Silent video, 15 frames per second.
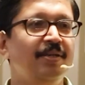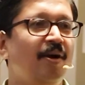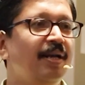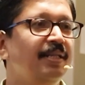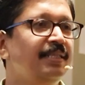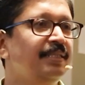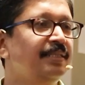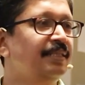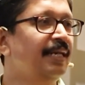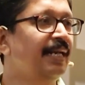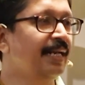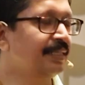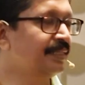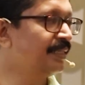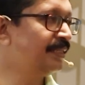knowledge is
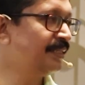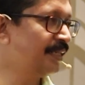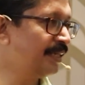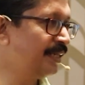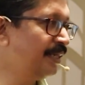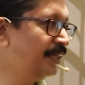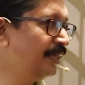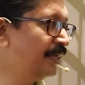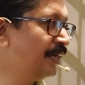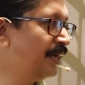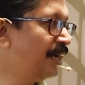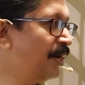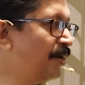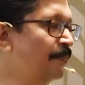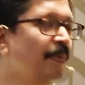necessary
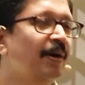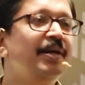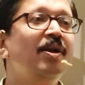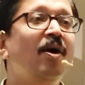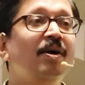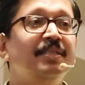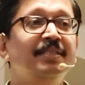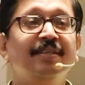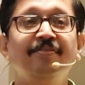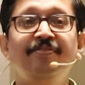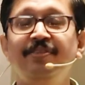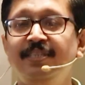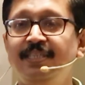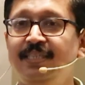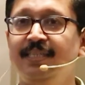but not
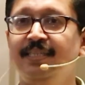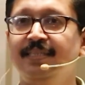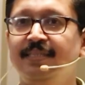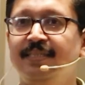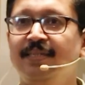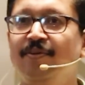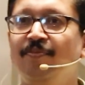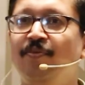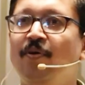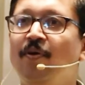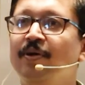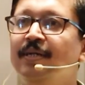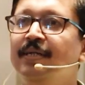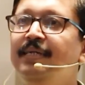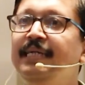sufficient
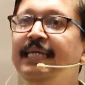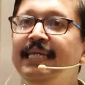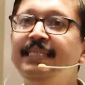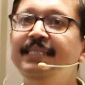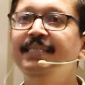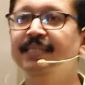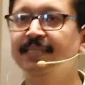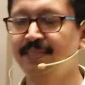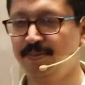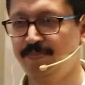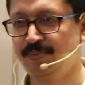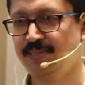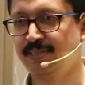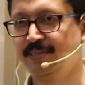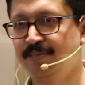for teaching a
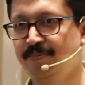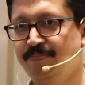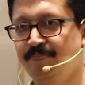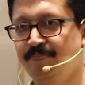subject.